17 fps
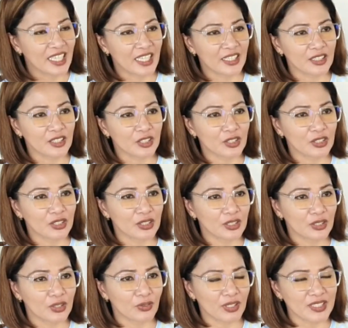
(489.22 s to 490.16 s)
and
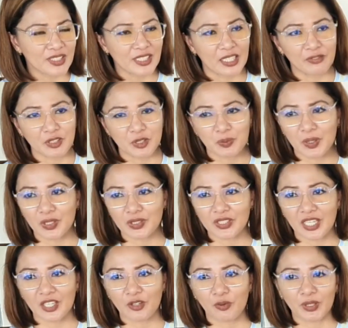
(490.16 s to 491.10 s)
quite selfish
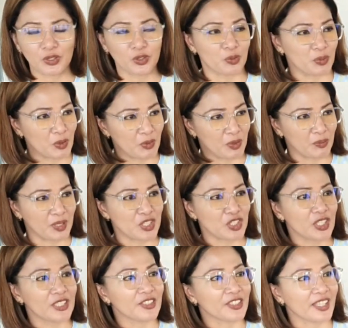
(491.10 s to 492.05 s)
because I want to be with my
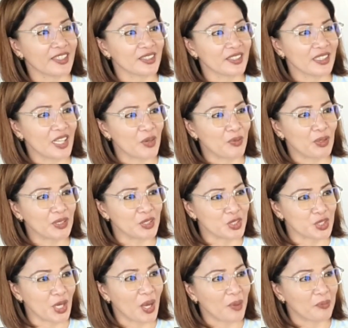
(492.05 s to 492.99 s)
children. I want
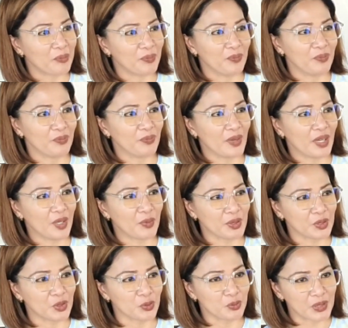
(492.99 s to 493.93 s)
a job. I
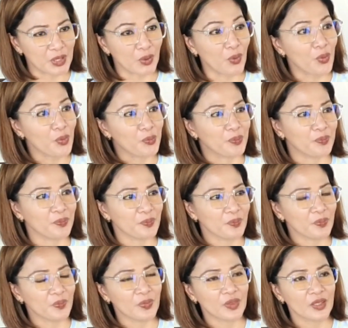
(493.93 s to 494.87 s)
want to be home.
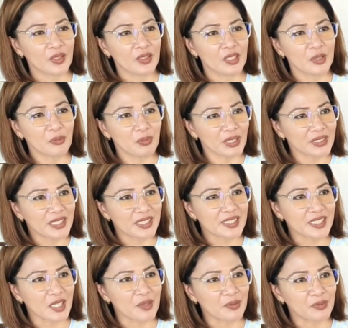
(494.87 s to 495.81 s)
But
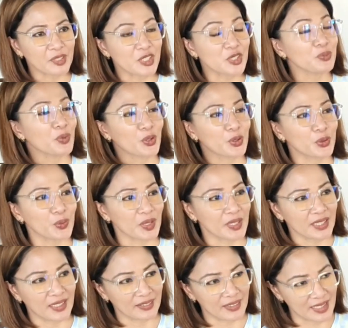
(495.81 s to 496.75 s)
this time, there's more to
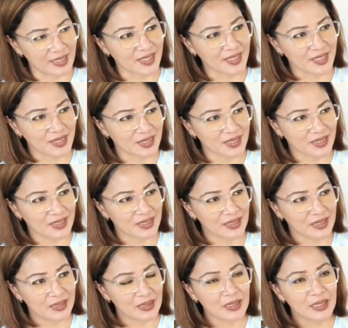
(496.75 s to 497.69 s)
it than this.
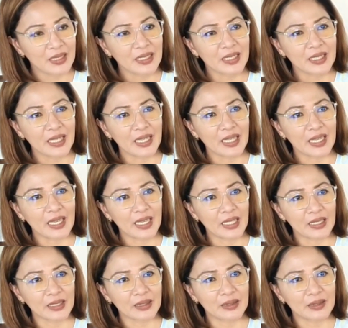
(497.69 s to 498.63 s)

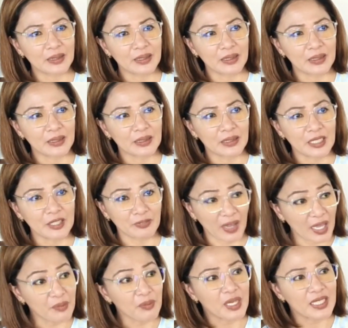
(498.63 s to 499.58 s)
And
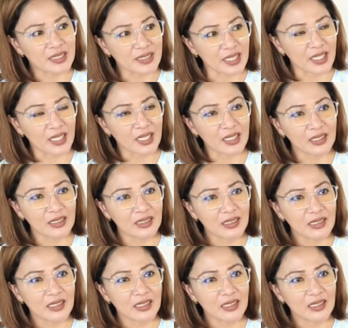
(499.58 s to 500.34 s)
if I may say,